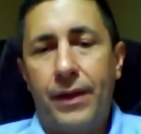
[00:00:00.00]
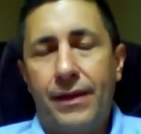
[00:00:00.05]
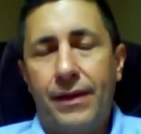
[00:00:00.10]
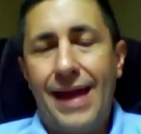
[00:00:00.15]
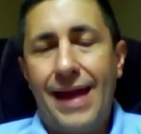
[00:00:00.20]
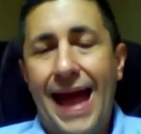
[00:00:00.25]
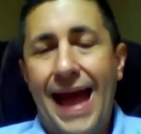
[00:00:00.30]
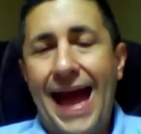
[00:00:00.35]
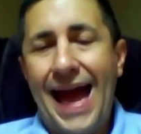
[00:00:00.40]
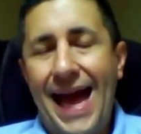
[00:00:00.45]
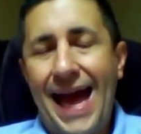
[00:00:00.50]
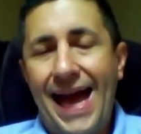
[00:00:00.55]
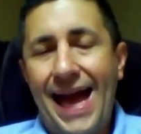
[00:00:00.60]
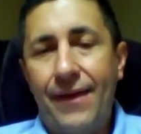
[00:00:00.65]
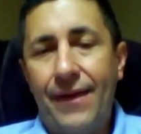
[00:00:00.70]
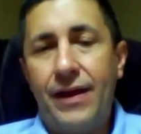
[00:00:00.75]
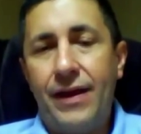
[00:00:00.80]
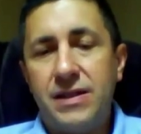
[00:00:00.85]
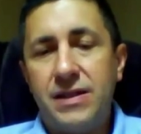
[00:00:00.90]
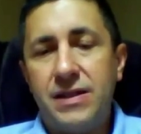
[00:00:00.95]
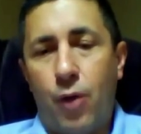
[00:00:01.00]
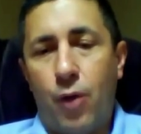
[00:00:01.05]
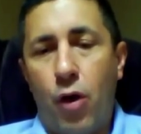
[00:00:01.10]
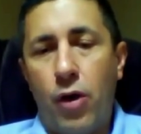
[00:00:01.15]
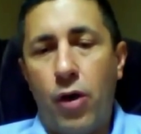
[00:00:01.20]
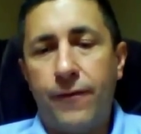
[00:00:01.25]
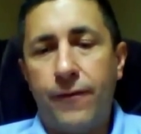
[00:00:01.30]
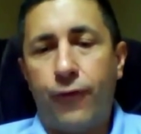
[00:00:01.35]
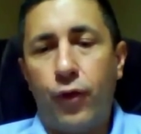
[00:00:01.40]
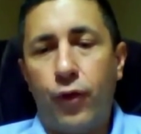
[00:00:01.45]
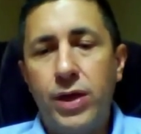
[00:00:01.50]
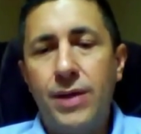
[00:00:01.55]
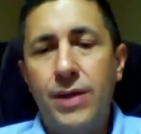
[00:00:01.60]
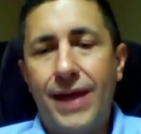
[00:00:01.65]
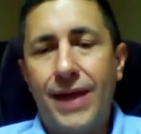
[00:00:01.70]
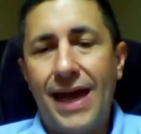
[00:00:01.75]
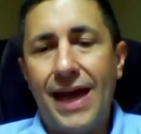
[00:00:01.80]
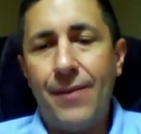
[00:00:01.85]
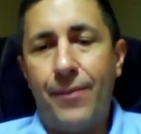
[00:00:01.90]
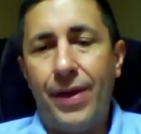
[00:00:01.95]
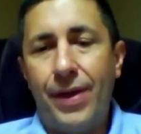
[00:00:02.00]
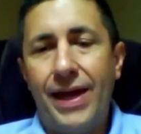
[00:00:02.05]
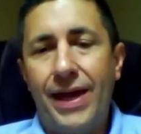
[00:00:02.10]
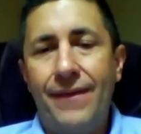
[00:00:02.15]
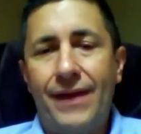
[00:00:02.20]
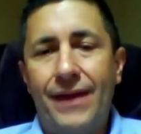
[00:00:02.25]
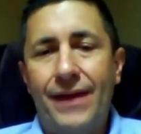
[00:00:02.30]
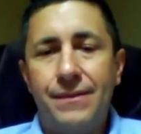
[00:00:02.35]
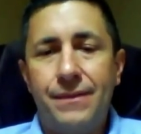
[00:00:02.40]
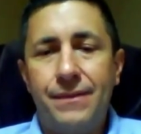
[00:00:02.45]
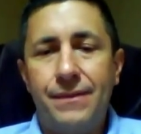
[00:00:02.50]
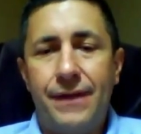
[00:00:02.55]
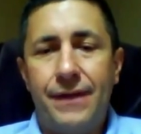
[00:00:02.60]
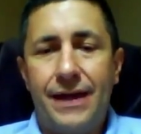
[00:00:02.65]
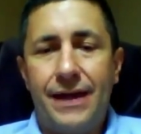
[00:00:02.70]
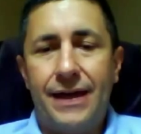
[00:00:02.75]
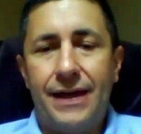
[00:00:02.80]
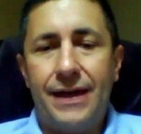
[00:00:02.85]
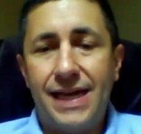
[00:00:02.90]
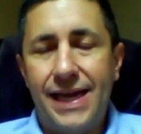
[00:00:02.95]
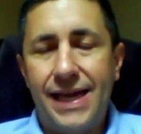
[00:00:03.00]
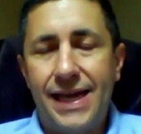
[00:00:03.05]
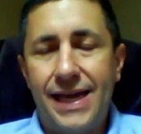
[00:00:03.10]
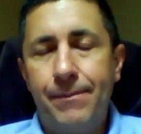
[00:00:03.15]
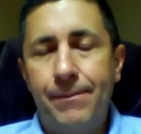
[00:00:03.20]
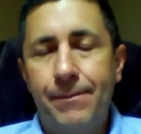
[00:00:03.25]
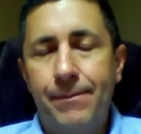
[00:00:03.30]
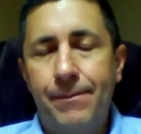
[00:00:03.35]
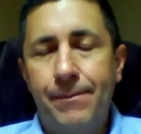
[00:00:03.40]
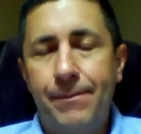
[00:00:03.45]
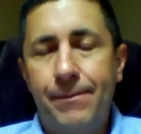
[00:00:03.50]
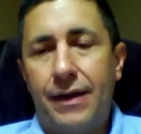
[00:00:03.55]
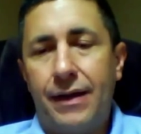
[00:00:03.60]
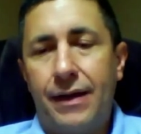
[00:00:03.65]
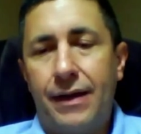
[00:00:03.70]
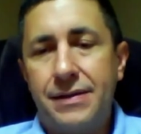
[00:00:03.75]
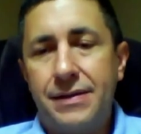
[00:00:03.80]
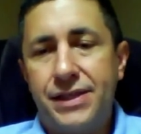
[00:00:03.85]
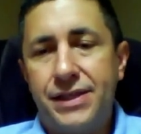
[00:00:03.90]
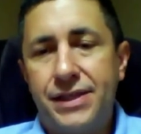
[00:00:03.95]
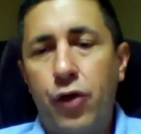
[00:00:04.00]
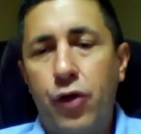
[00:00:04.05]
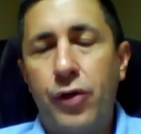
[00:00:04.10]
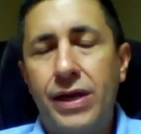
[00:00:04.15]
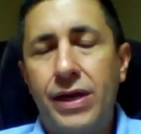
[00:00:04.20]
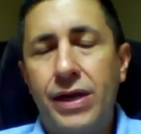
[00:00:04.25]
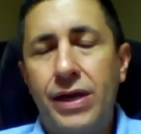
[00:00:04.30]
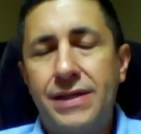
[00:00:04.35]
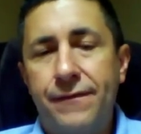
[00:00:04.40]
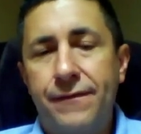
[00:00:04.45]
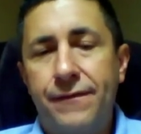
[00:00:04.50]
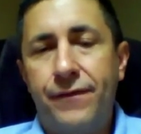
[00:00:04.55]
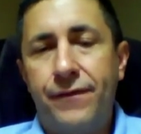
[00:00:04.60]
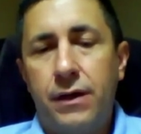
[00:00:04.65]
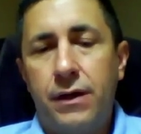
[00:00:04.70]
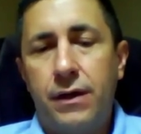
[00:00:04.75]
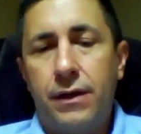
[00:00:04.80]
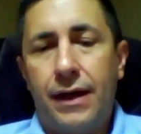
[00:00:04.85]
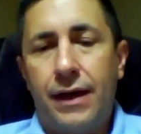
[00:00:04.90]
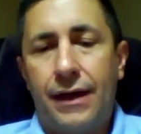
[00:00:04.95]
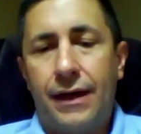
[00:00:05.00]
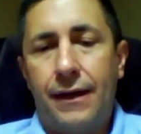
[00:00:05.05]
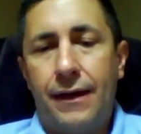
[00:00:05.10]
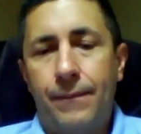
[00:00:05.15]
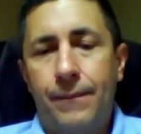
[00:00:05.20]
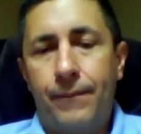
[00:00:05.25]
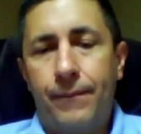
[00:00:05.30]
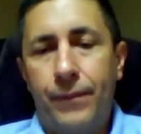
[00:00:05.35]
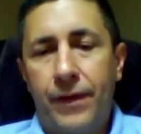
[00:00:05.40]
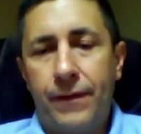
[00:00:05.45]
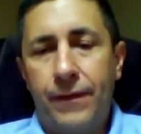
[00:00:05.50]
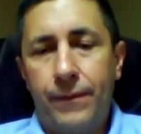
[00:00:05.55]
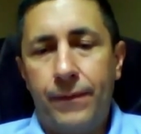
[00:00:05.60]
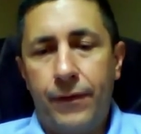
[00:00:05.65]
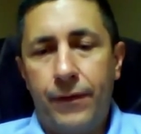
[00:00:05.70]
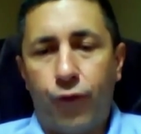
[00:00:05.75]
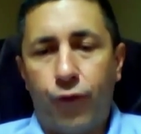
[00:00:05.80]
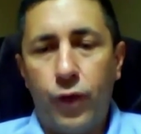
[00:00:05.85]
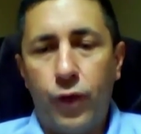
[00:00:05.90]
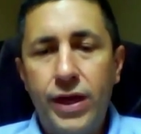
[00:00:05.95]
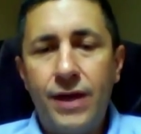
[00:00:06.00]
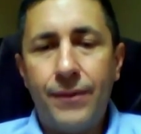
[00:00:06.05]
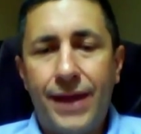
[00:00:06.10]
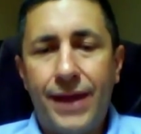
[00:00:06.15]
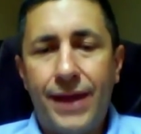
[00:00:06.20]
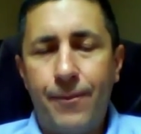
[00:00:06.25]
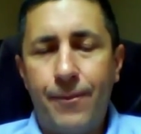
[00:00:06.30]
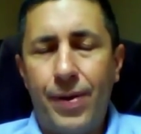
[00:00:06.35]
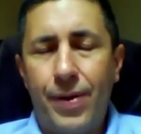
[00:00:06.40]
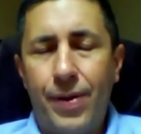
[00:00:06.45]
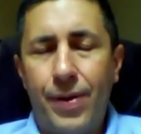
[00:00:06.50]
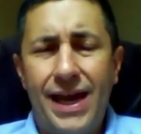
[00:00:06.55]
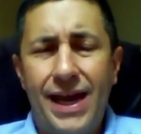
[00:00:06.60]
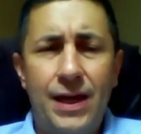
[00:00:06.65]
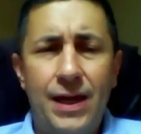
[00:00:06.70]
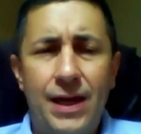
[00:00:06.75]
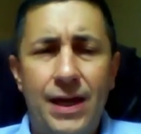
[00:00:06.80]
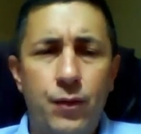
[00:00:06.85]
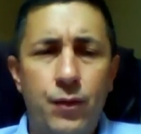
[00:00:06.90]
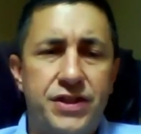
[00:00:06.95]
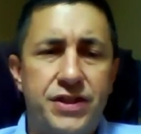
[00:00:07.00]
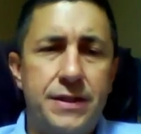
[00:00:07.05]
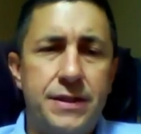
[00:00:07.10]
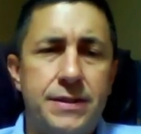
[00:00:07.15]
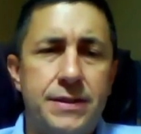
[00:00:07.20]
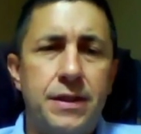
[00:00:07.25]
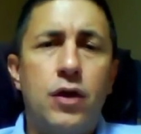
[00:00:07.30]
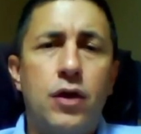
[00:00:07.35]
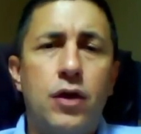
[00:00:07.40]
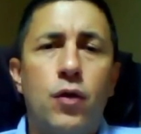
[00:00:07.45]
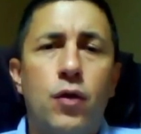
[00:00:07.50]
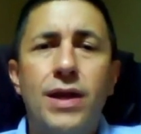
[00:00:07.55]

ad that is part of the Freedom Campaign, that same series of the Freedom Campaign, which is really